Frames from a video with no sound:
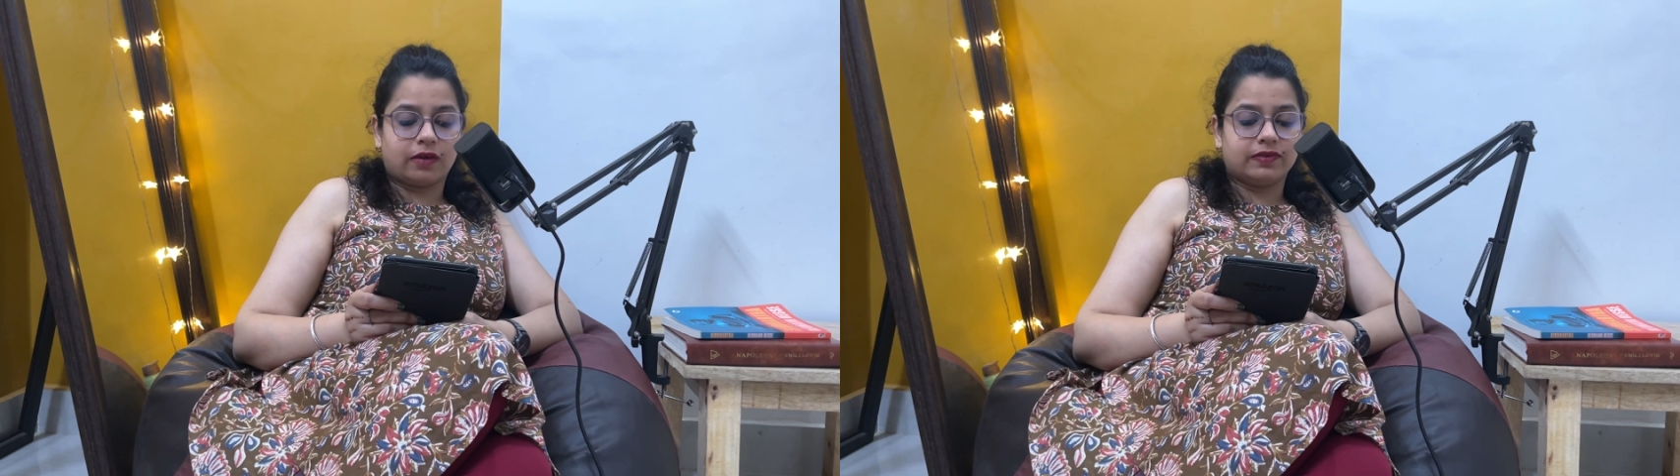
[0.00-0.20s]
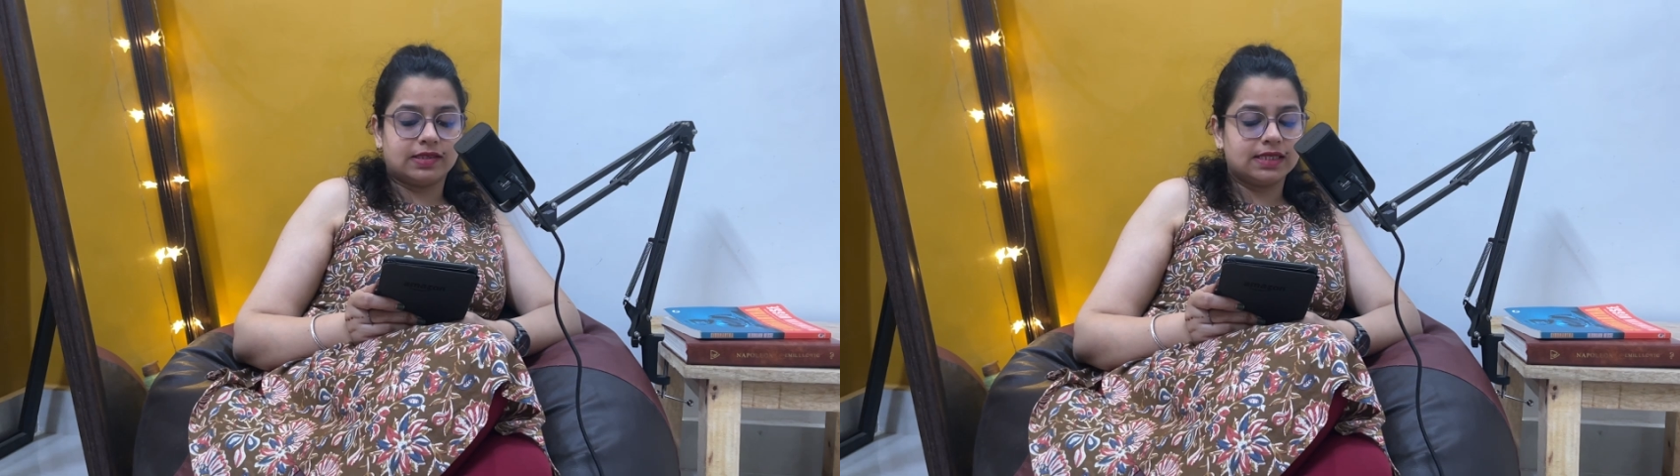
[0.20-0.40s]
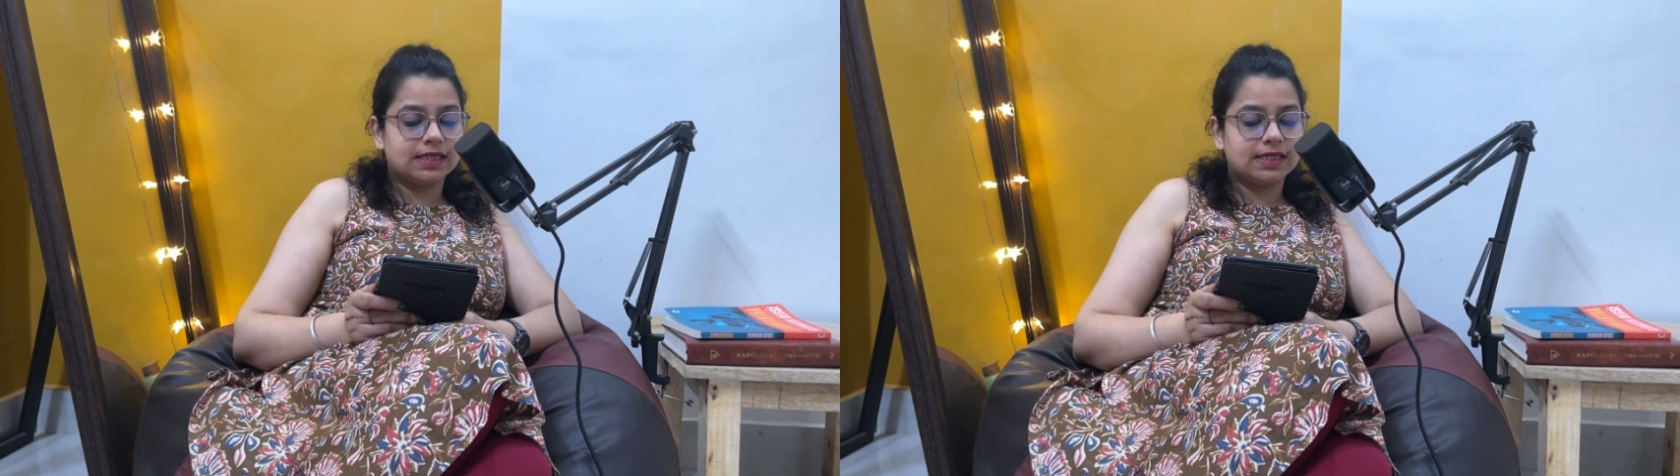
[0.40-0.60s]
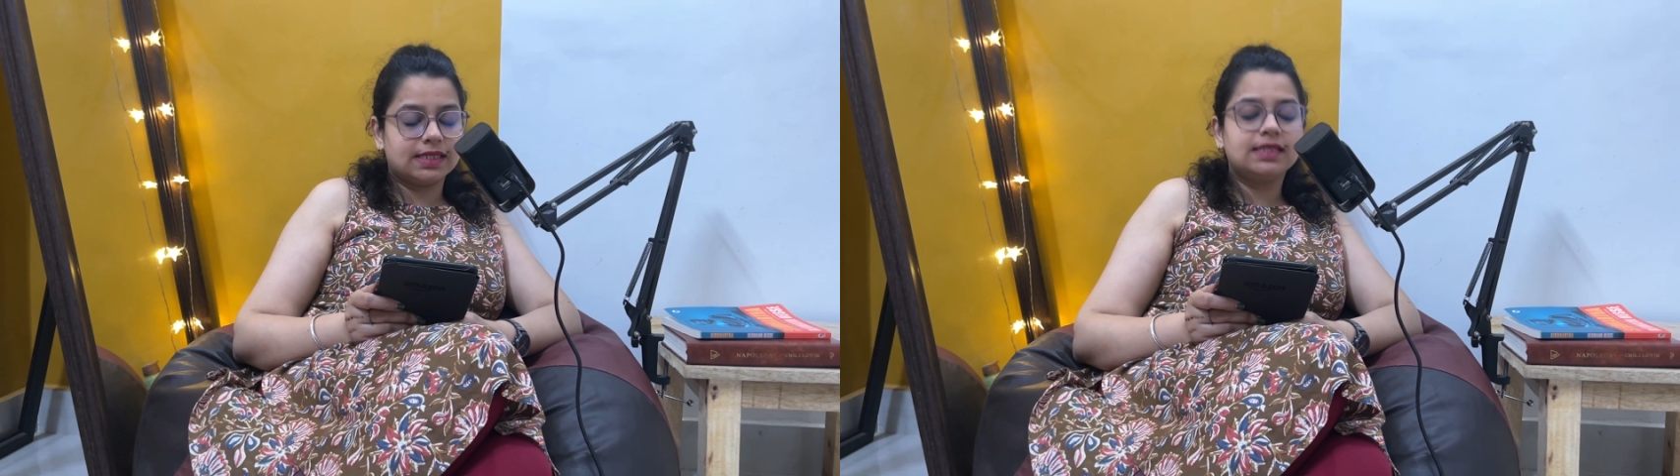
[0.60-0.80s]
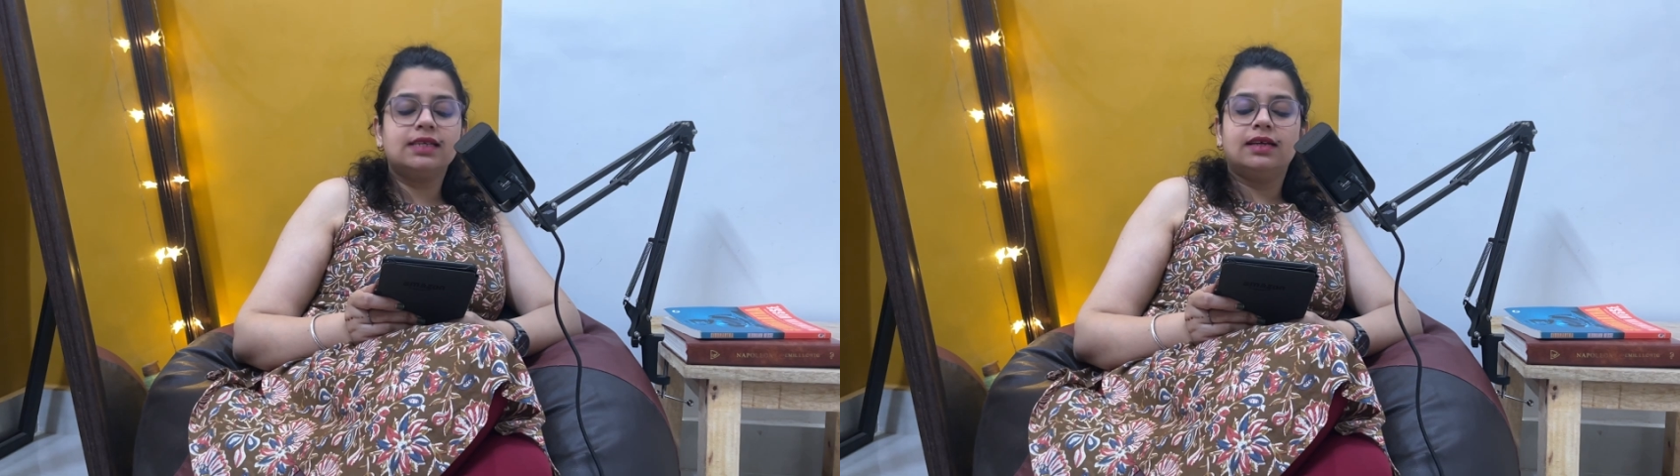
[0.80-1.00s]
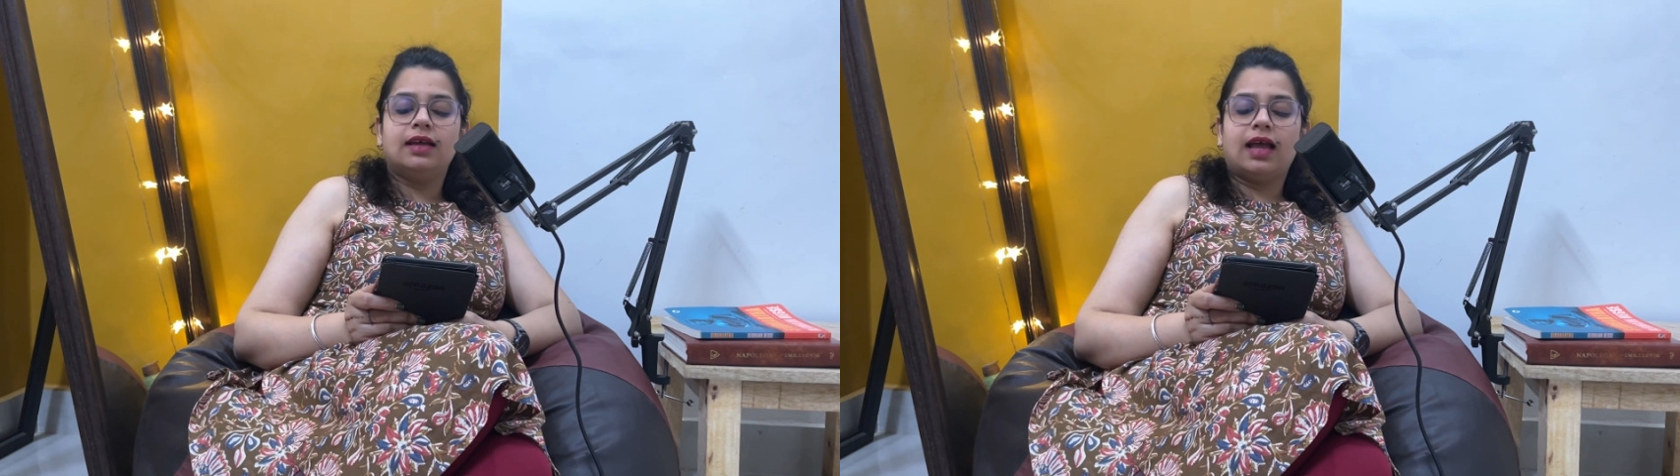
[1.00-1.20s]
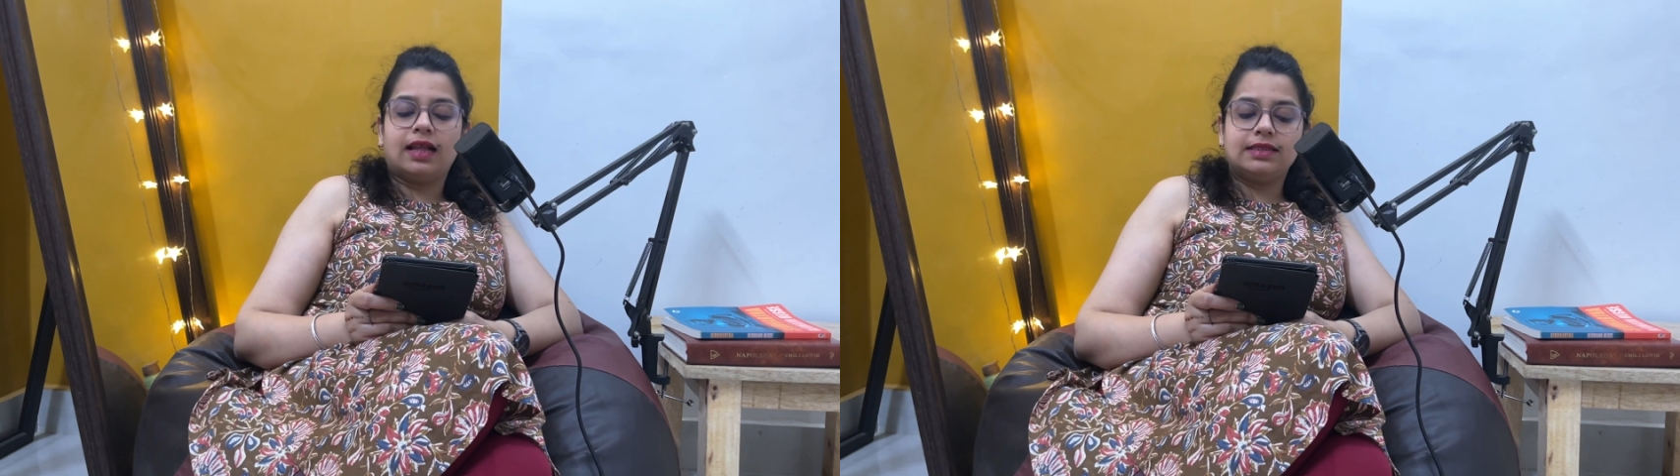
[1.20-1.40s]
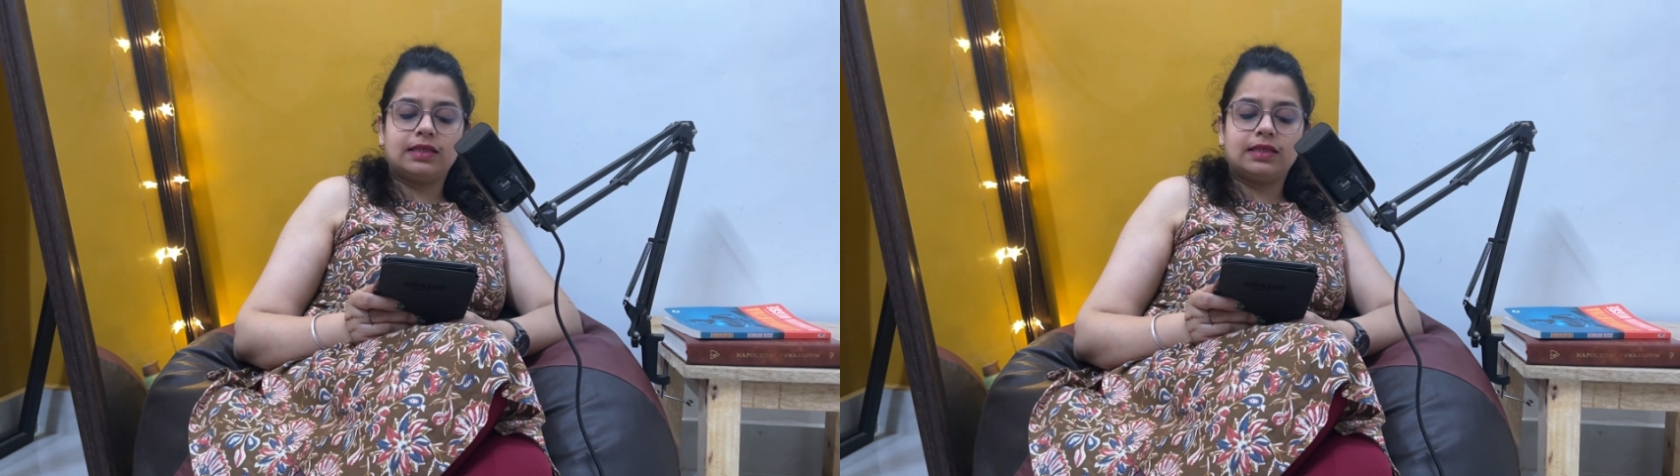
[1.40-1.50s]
of his citizens and